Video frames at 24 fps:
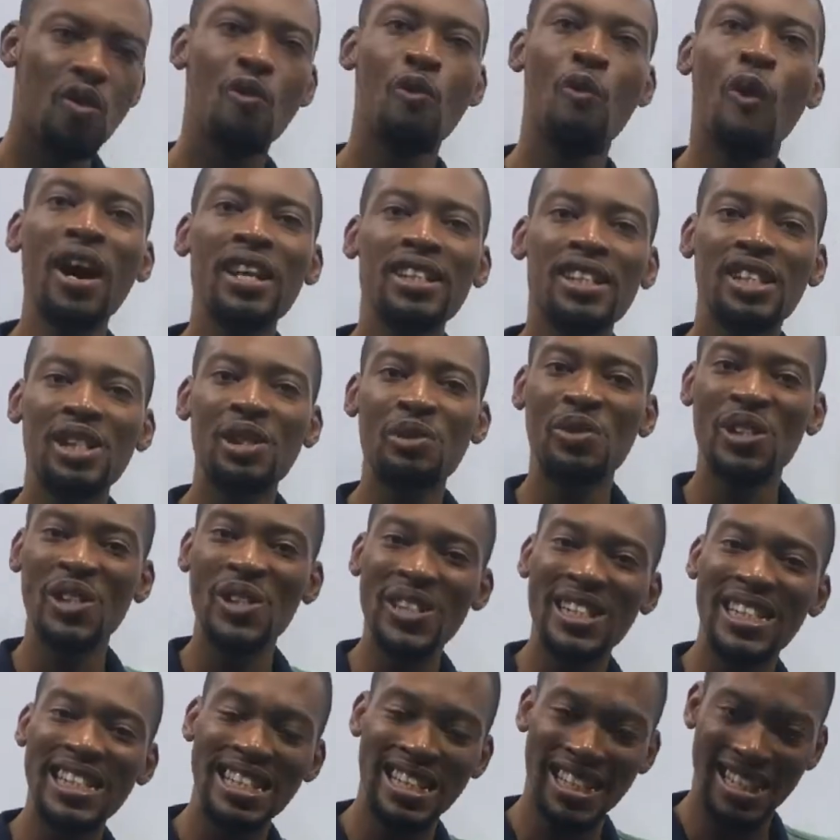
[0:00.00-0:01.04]
One thing you will
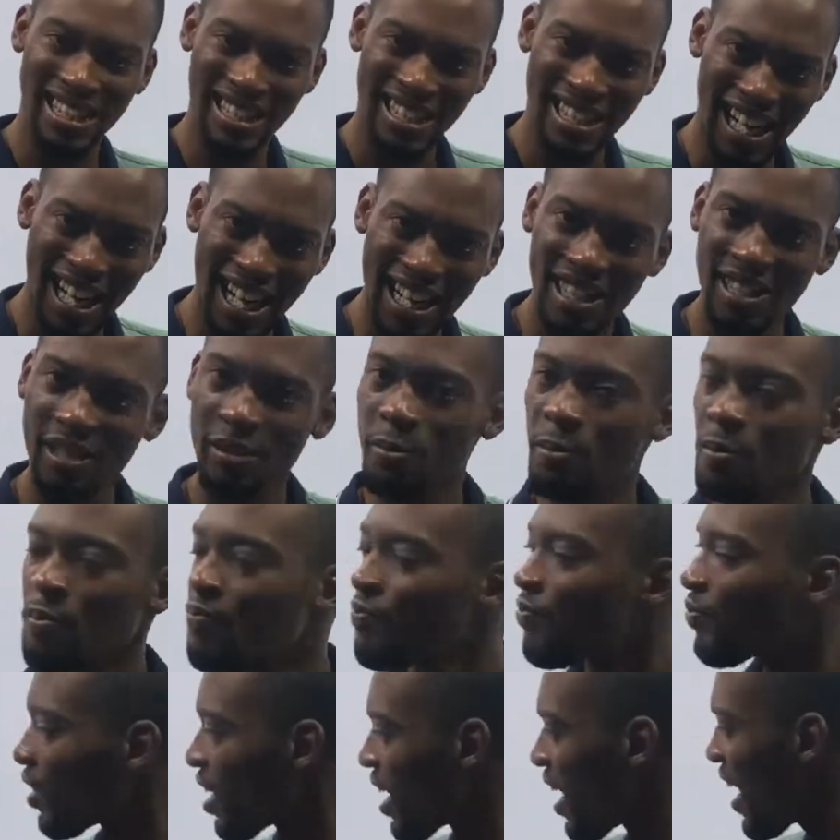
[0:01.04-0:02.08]
notice is that
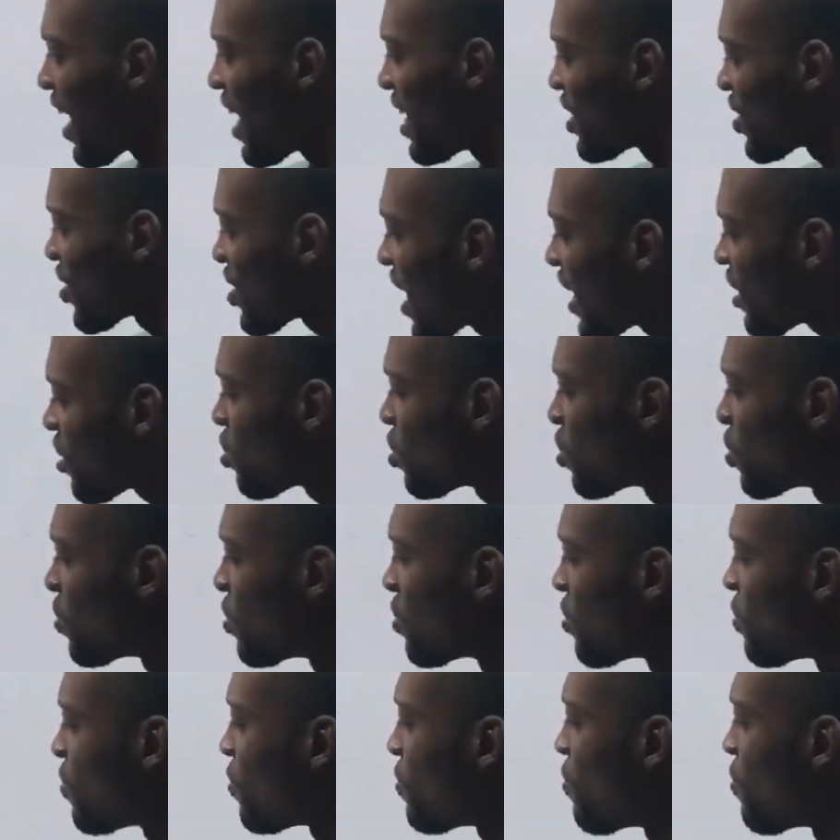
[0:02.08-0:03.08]
I try to